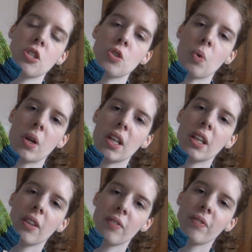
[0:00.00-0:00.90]

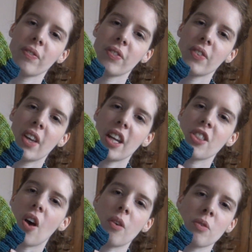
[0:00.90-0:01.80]
220, and I
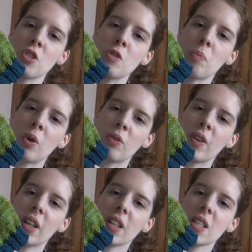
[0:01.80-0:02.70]
thought it was just
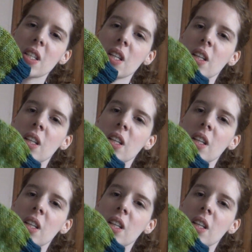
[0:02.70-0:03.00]
perfect.